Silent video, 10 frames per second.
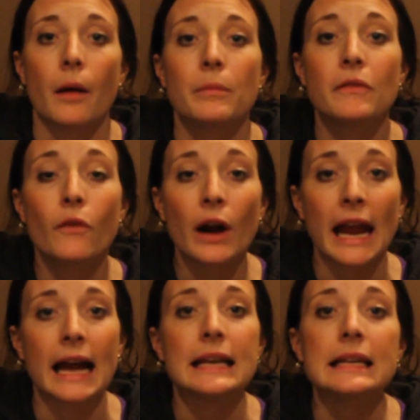
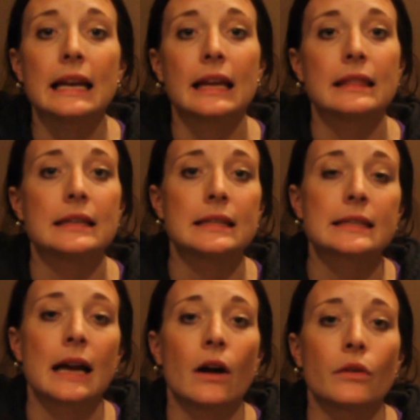beforehand and get the
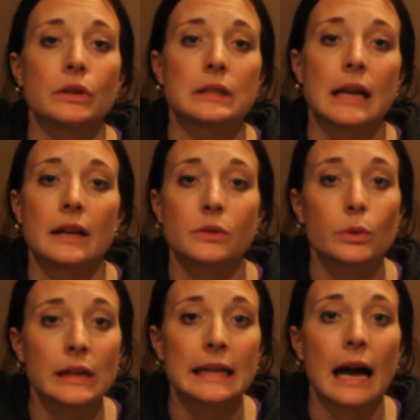discount at
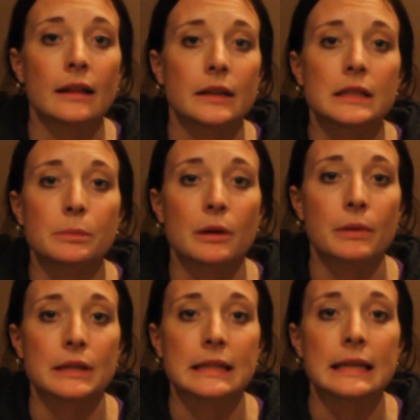$20 per
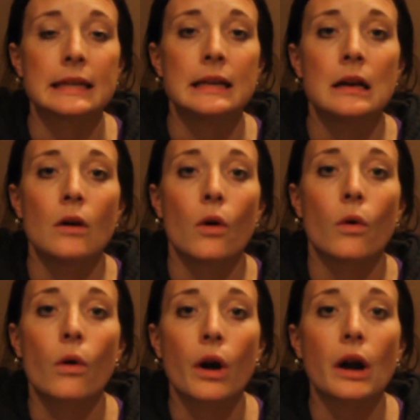person,
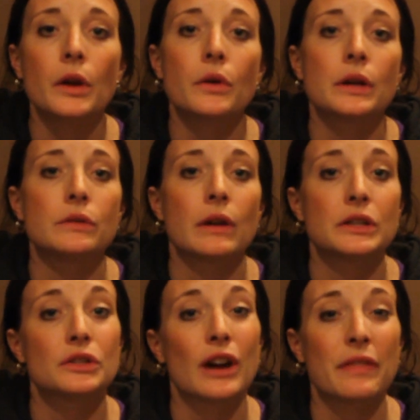or you can
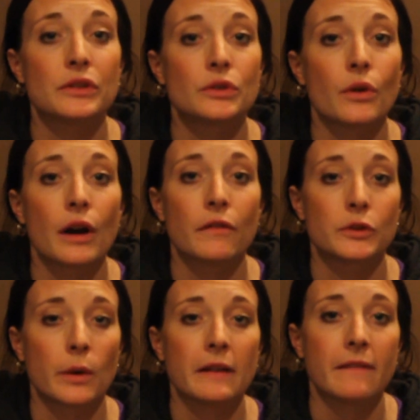register at the door for
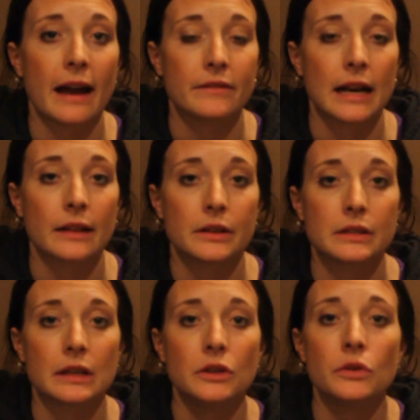
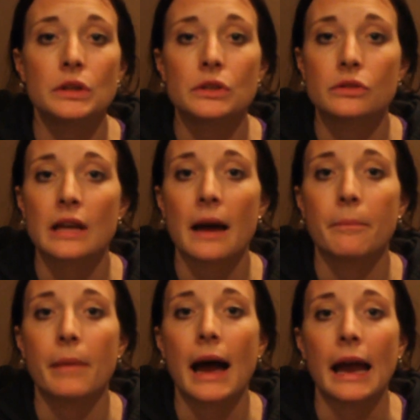$25. And you can do
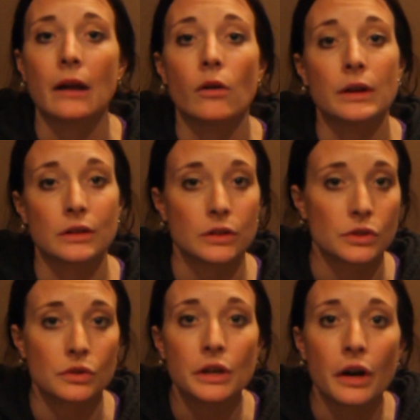that by going to the
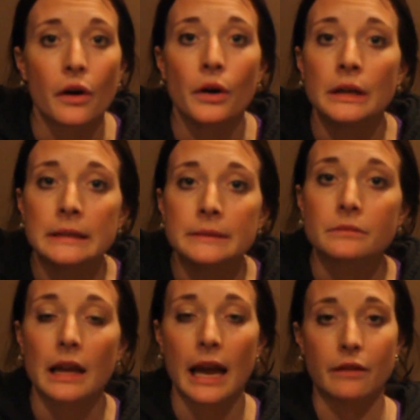studio
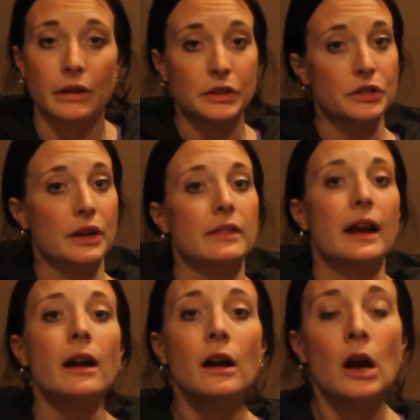and registering
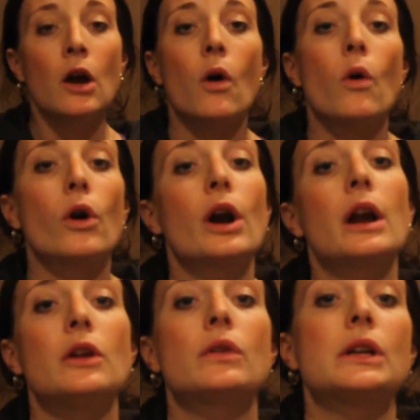there,
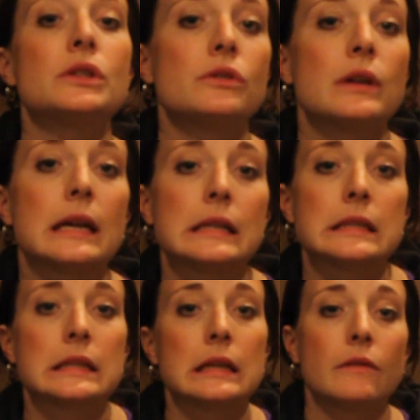or you can do
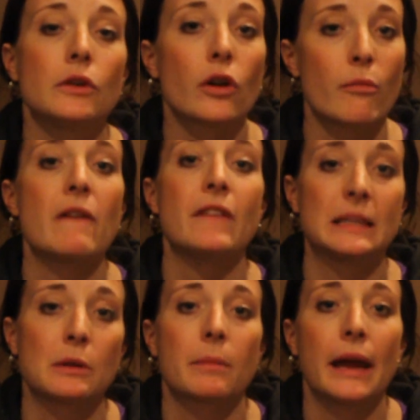it if you go to my
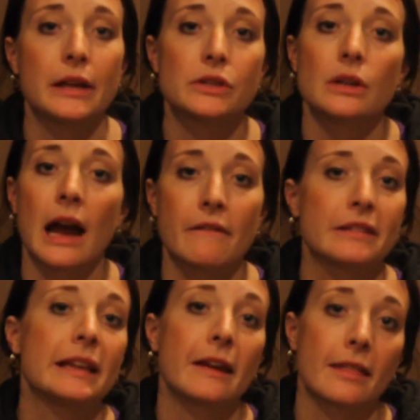Facebook page. I have
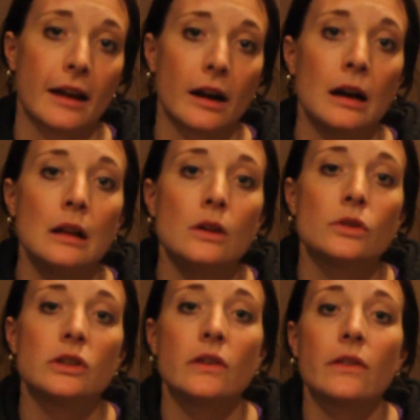a link there.
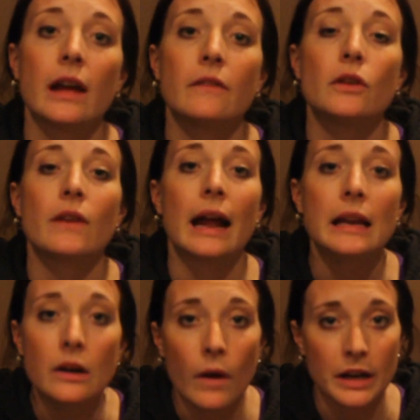So if you have
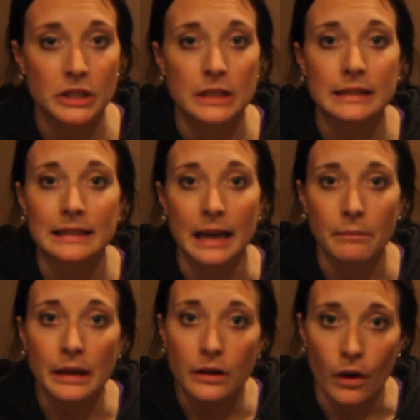any questions,
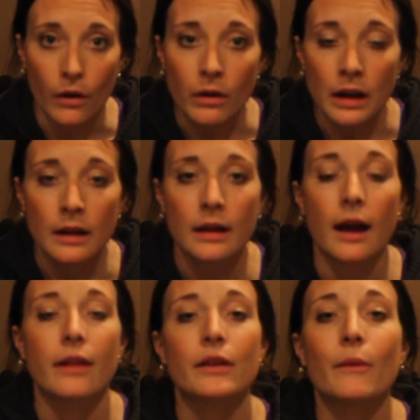let me know.
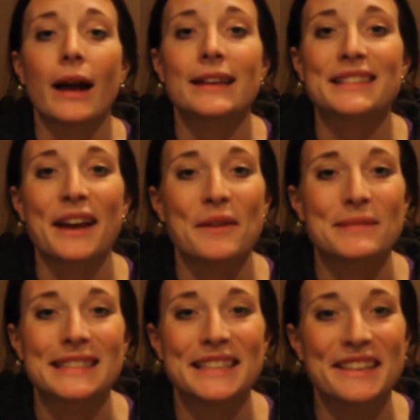Otherwise, I
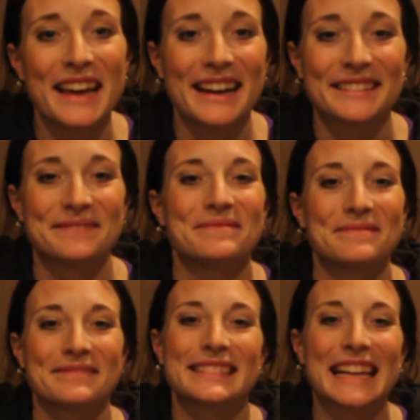hope to see you there.
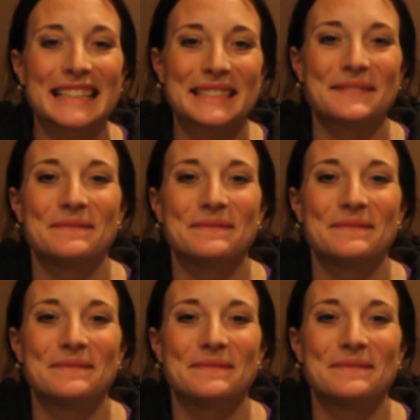Thanks.